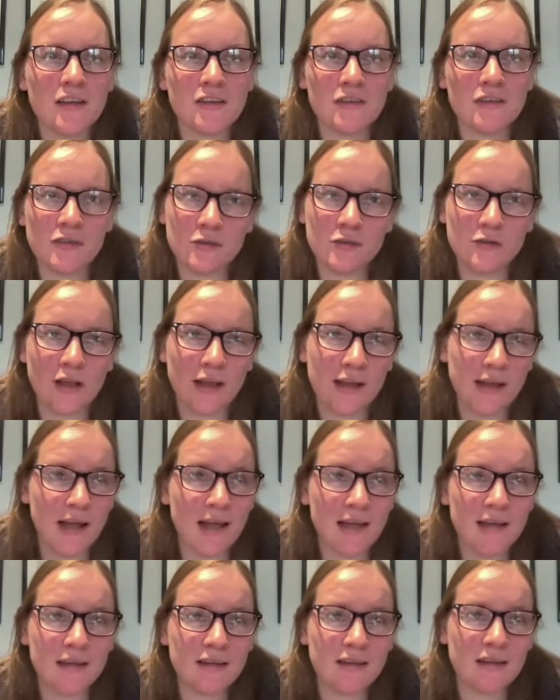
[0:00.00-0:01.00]
to like
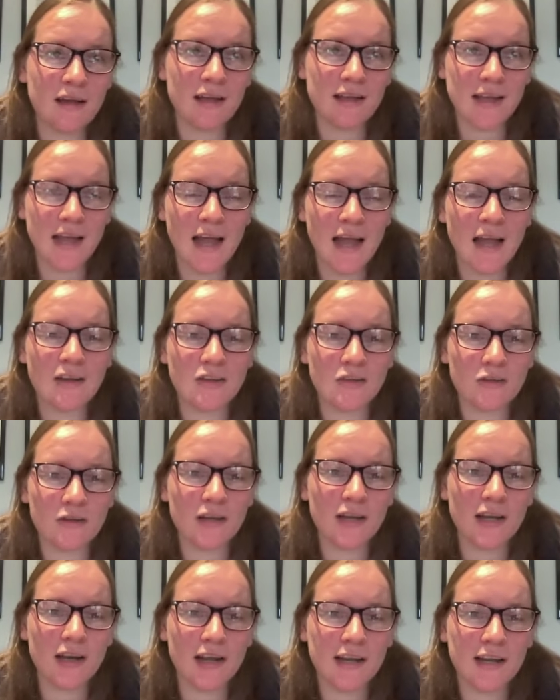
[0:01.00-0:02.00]
I can do
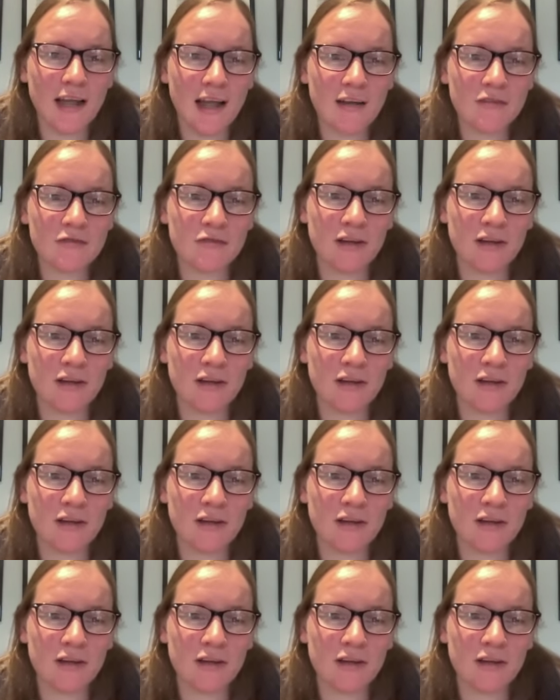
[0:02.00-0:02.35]
it and I can